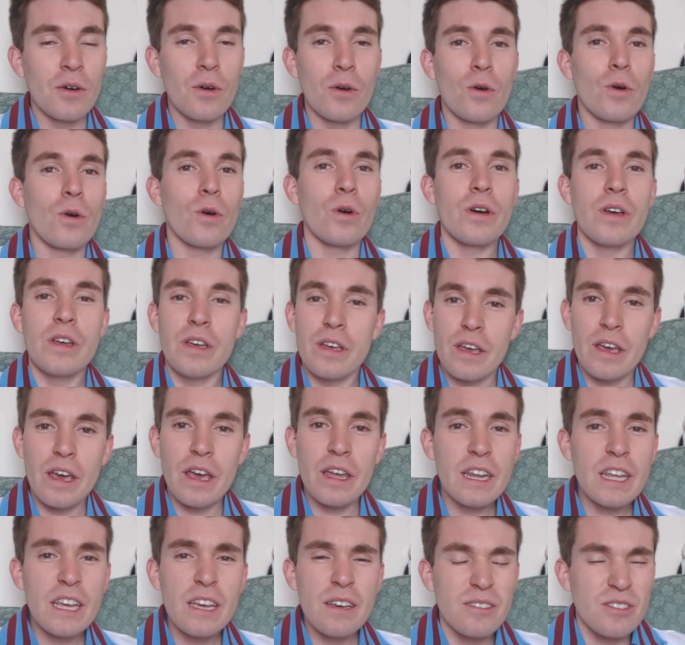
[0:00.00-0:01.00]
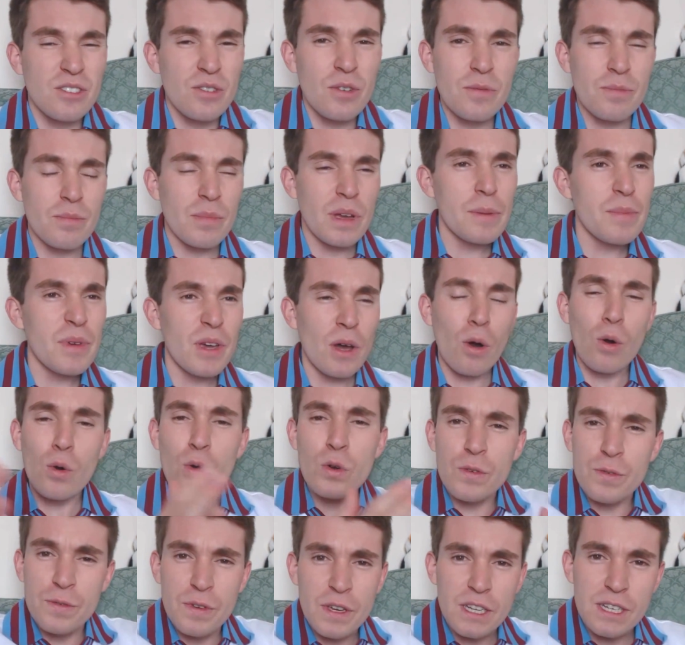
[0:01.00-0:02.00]
or any sort of maybe
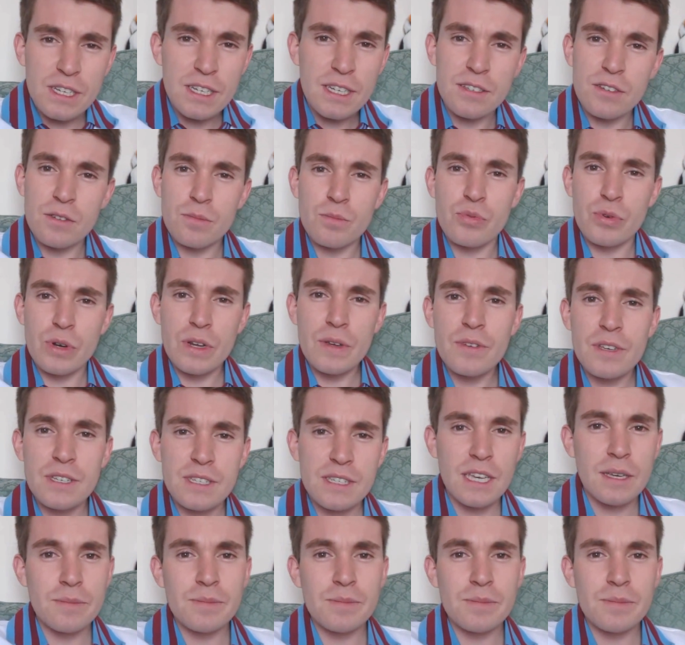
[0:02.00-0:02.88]
old features on previous